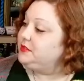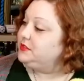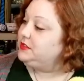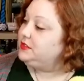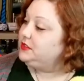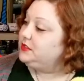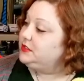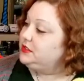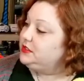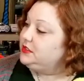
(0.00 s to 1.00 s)

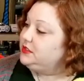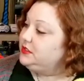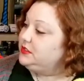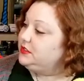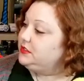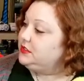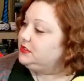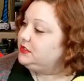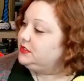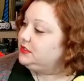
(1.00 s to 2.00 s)

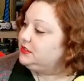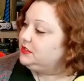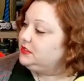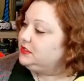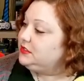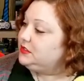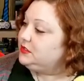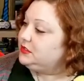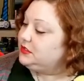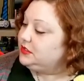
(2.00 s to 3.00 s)

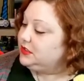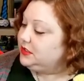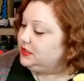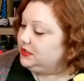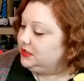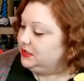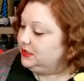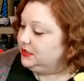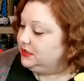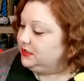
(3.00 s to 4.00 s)

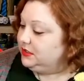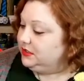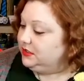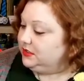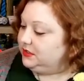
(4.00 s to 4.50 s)
No words are spoken by the person on screen.